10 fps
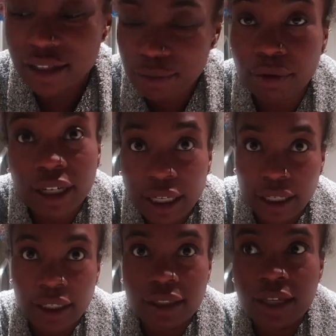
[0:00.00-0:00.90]
to bring
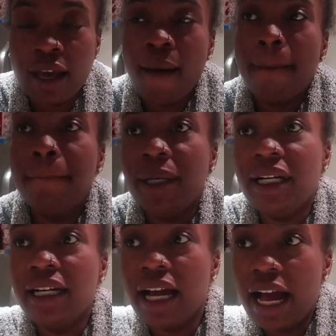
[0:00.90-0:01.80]
it,
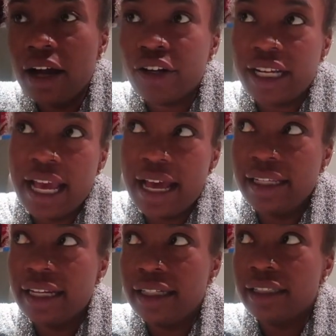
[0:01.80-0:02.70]
but I already had
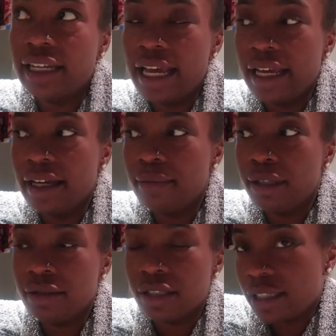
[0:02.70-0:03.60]
like a can,
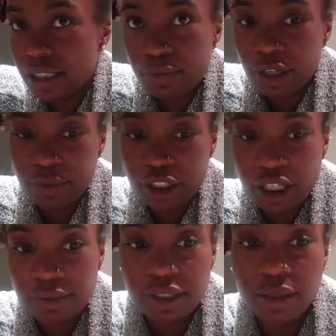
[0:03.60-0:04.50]
but it was, it's pretty much
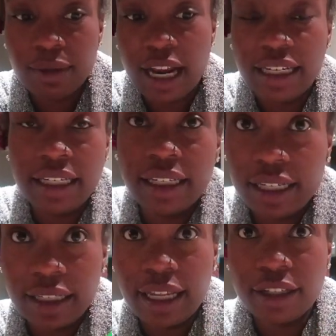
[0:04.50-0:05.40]
empty, but I need to
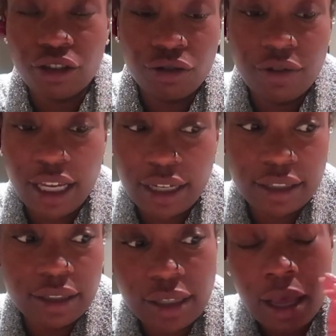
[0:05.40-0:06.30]
get like two
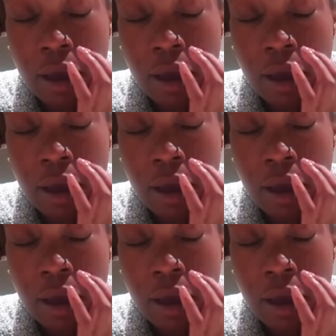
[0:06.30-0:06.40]
cans